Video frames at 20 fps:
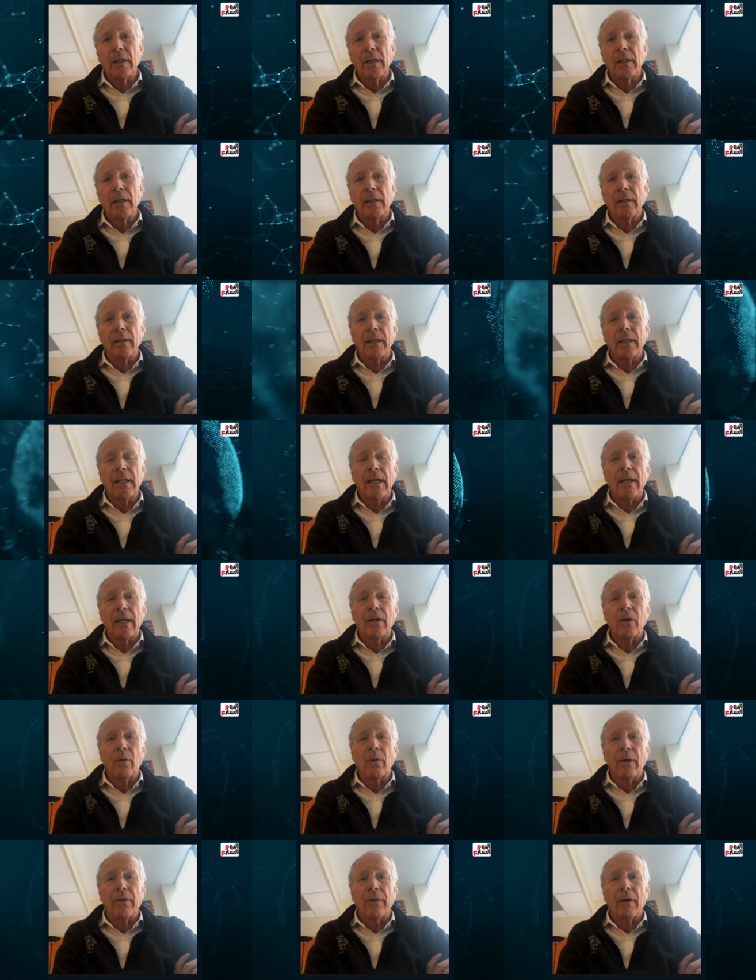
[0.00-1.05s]
Uh, he had
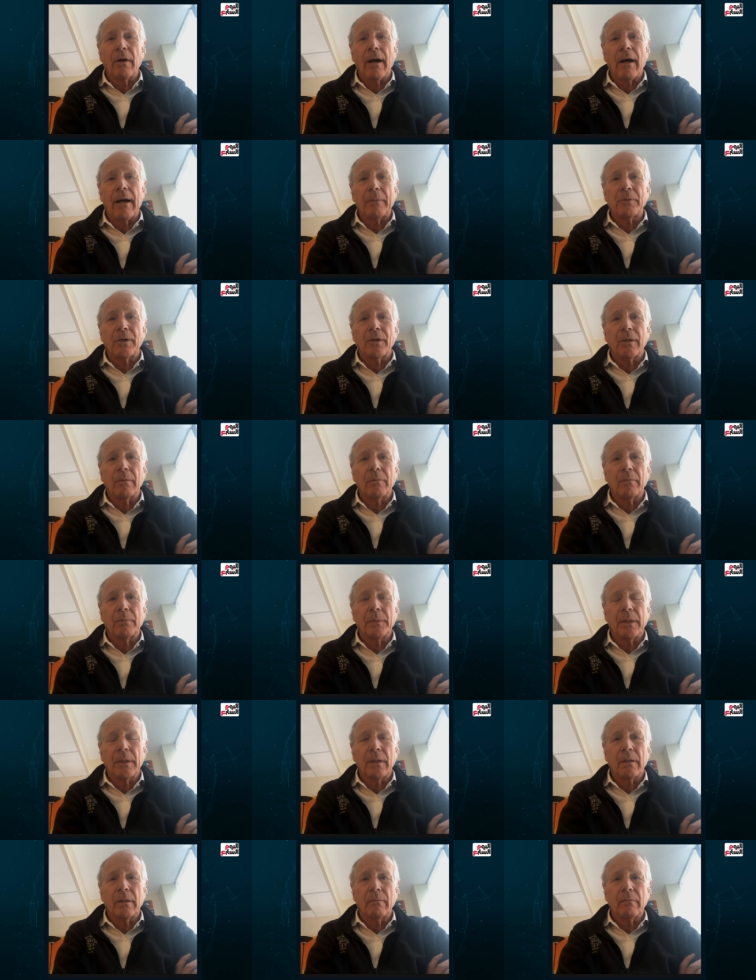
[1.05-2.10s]
no other option,
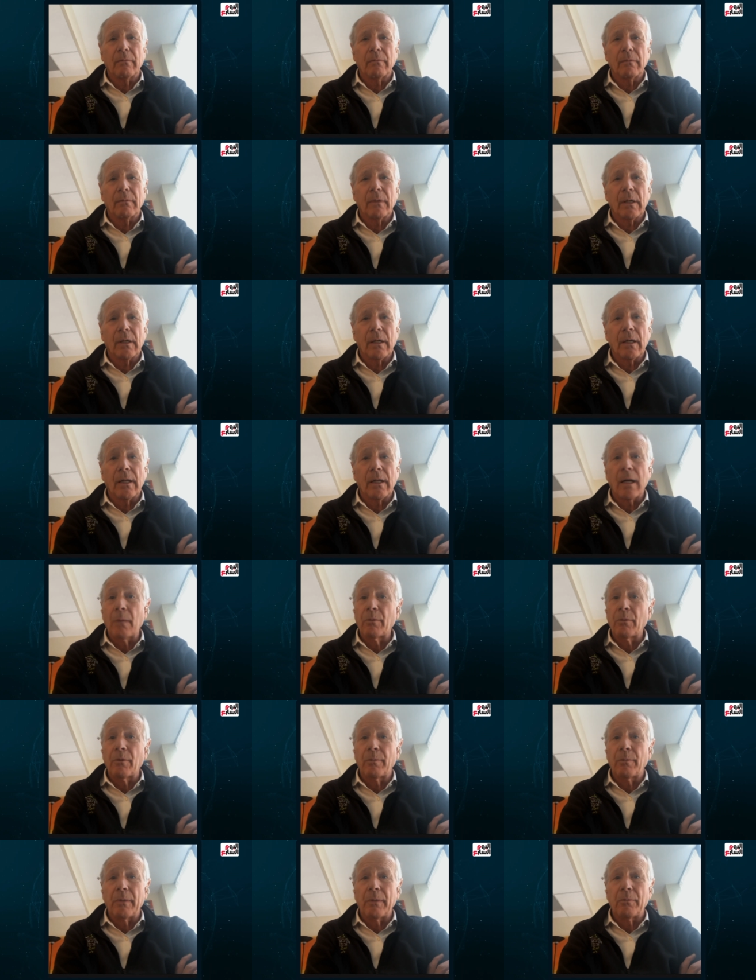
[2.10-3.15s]
but a number
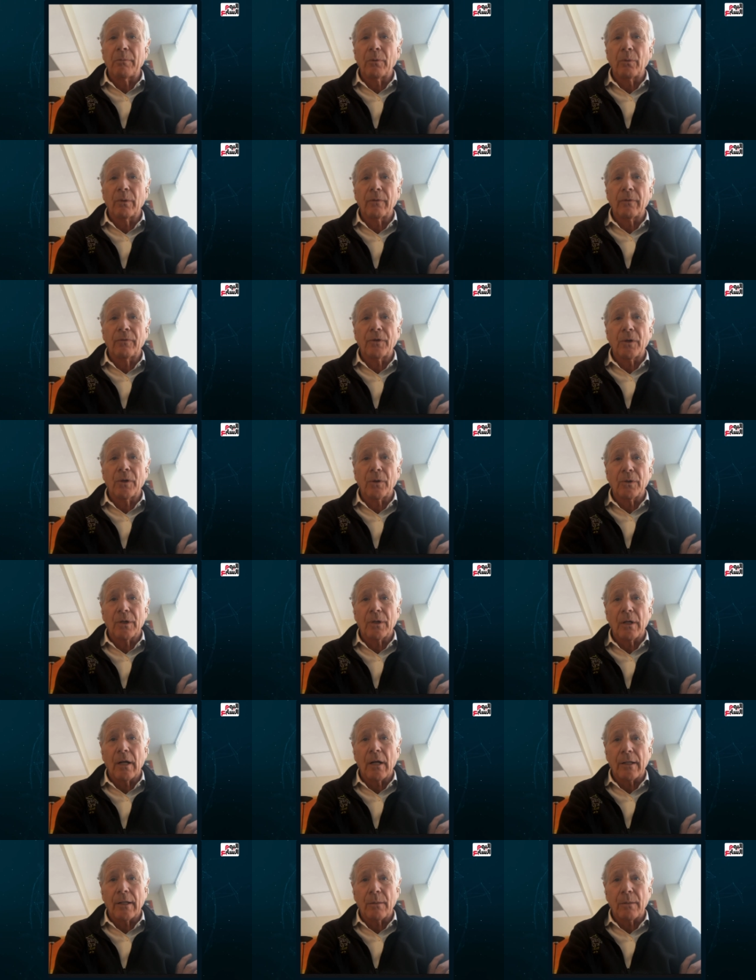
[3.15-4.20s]
of people would have chosen
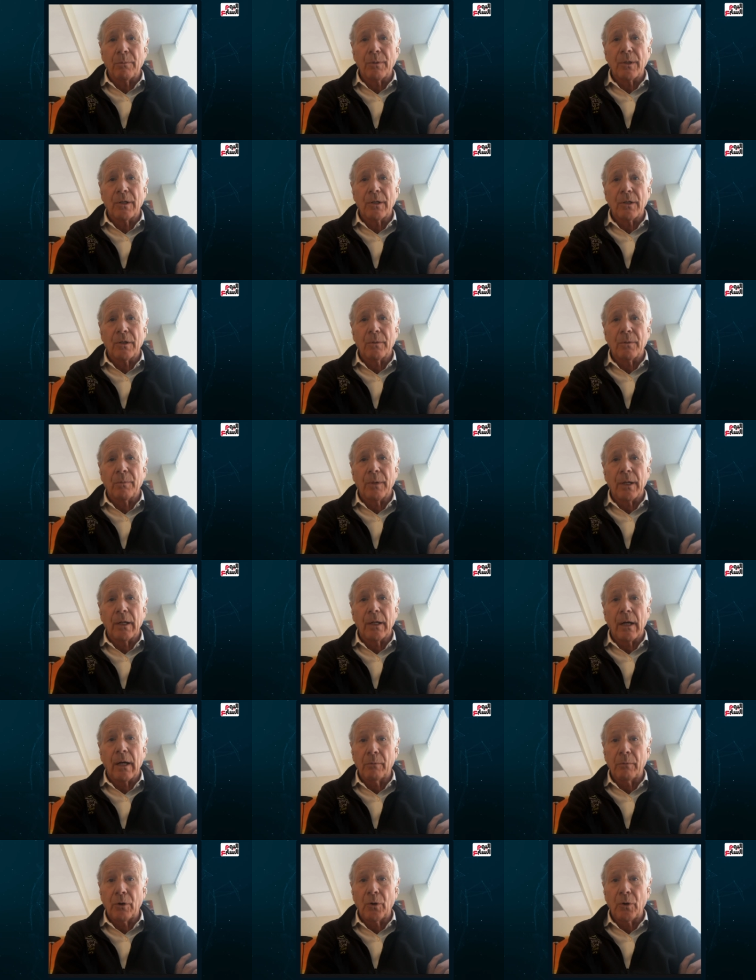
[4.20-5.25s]
not to participate,
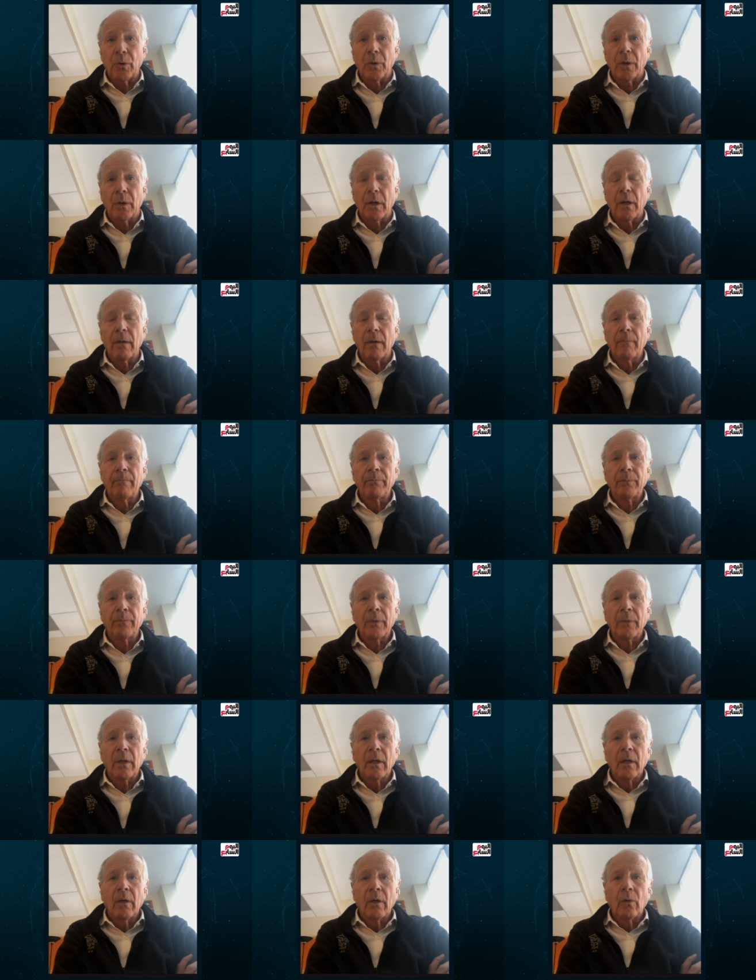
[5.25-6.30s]
I'm sure.
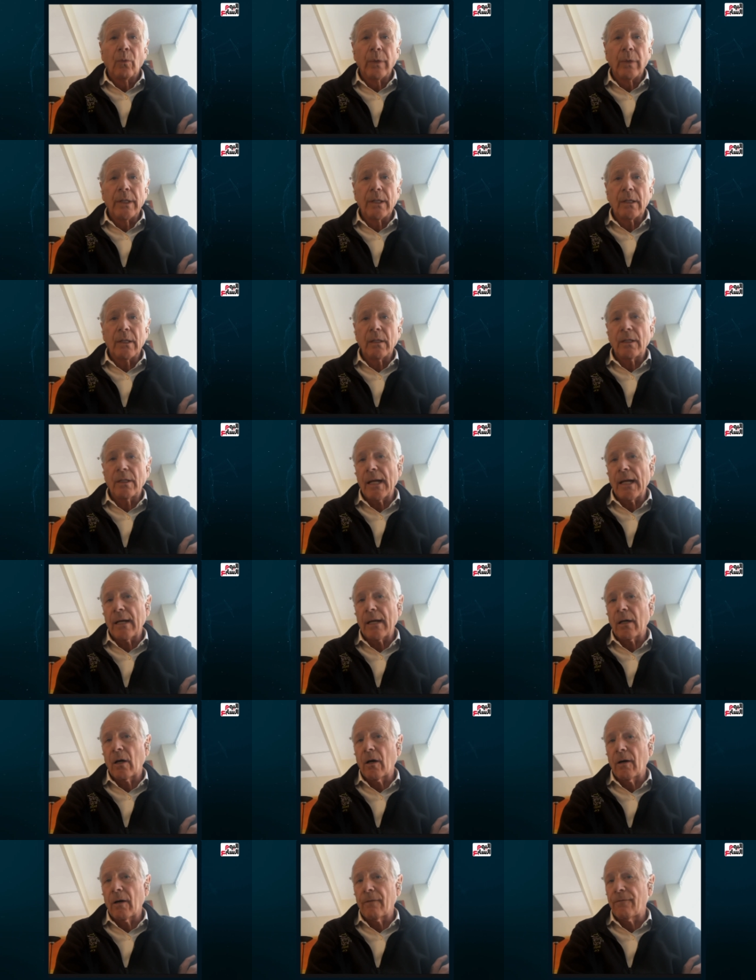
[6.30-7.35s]
We didn't take
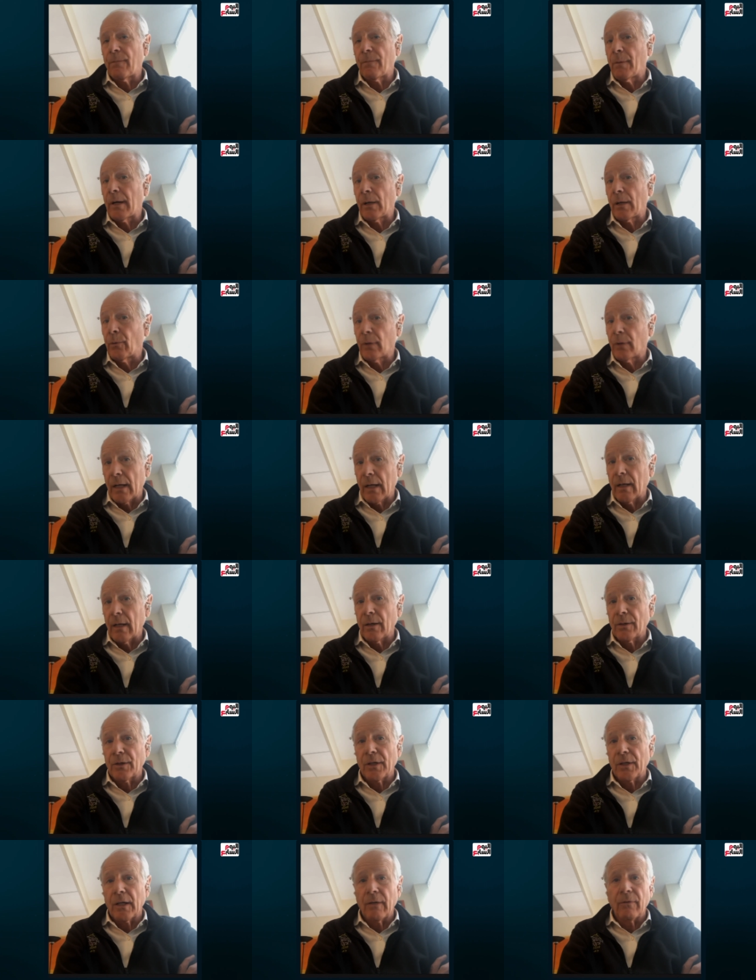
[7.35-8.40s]
a heart from anyone
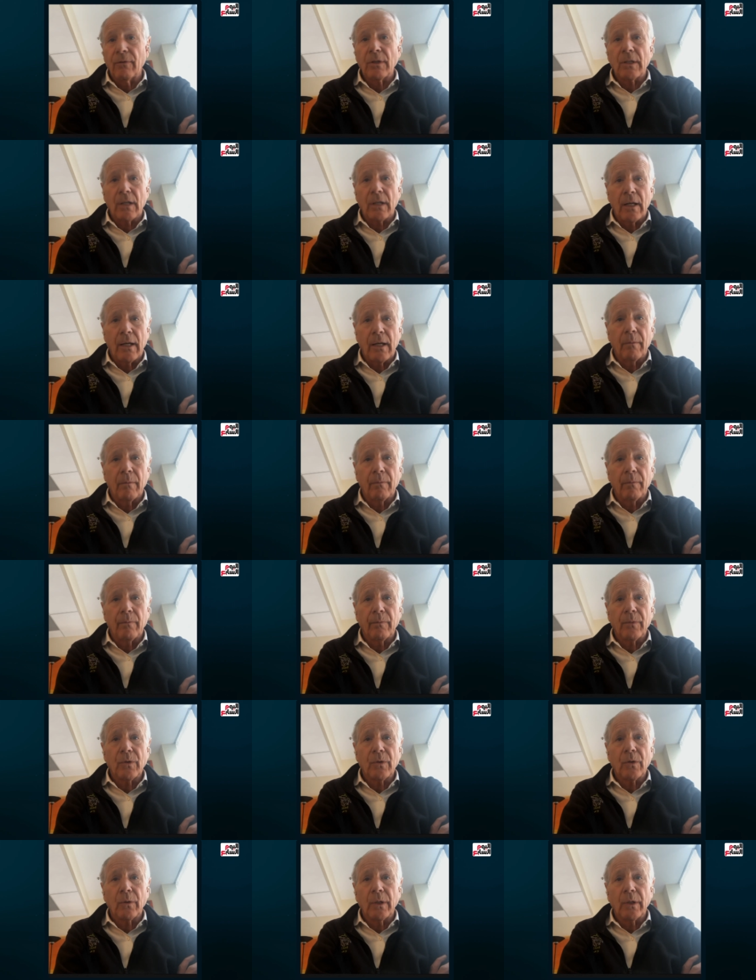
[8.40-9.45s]
else to give it to him,
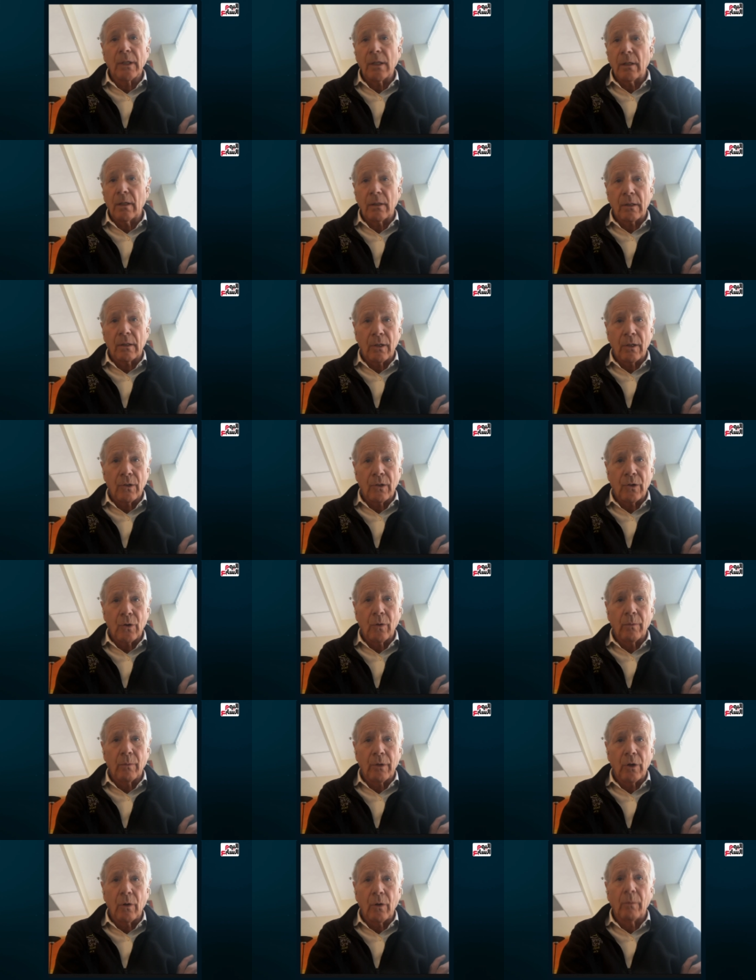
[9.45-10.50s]
so he didn't
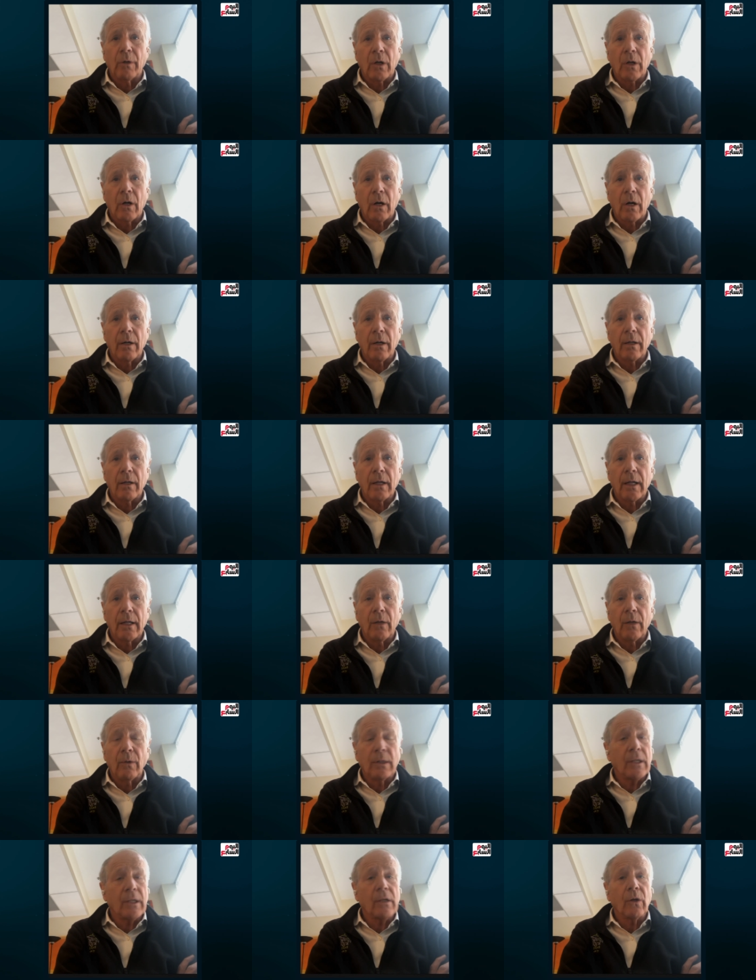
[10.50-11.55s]
consume a human heart, and he
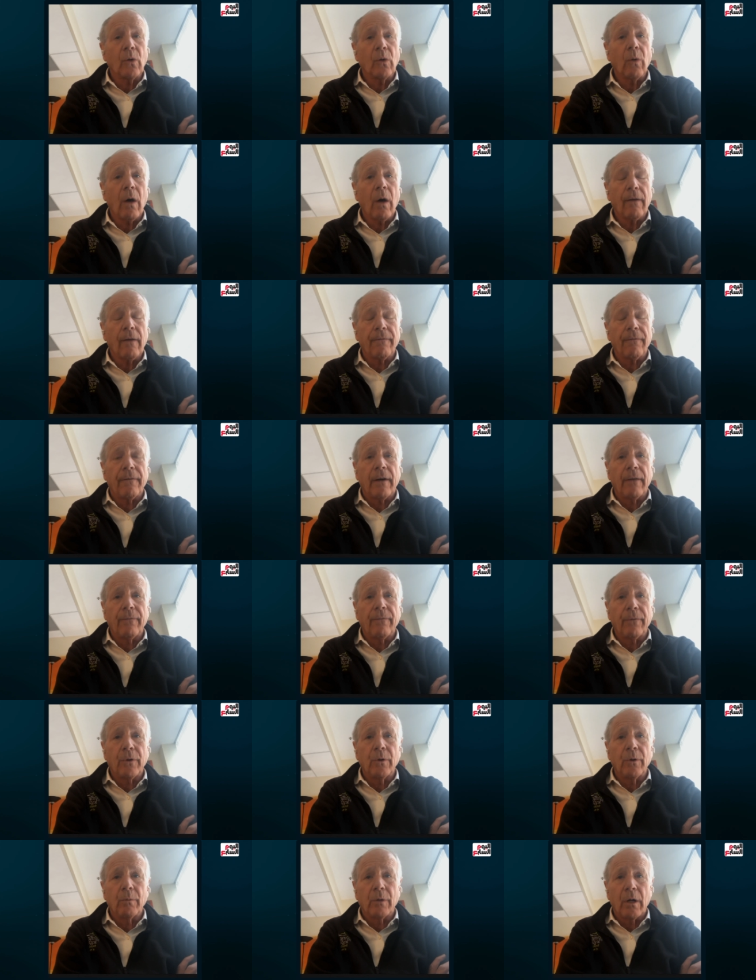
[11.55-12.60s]
didn't qualify
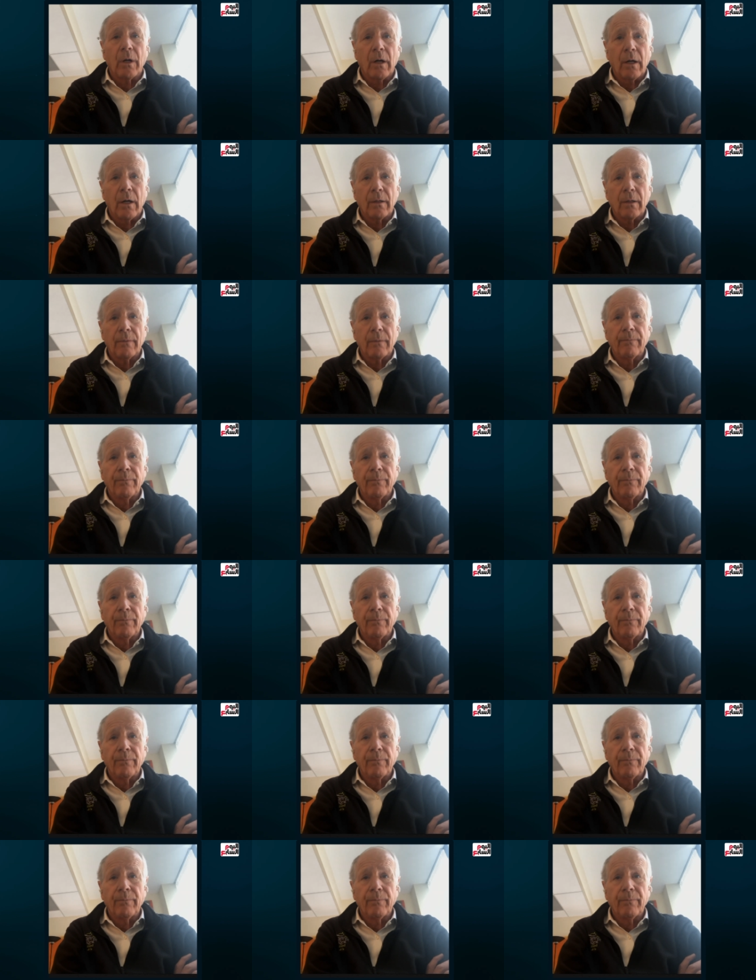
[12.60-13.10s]
for human heart.